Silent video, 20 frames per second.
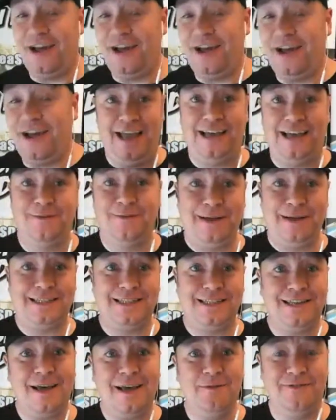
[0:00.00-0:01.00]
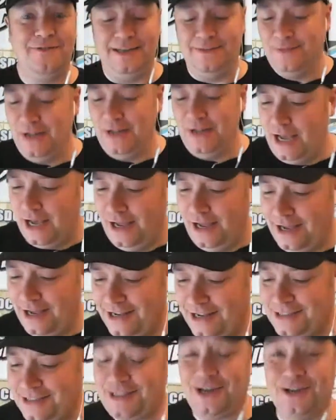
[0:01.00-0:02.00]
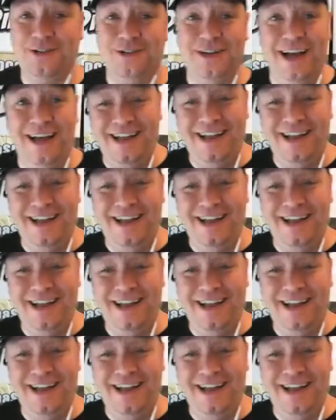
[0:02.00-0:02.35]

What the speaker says: I had a better time of it. So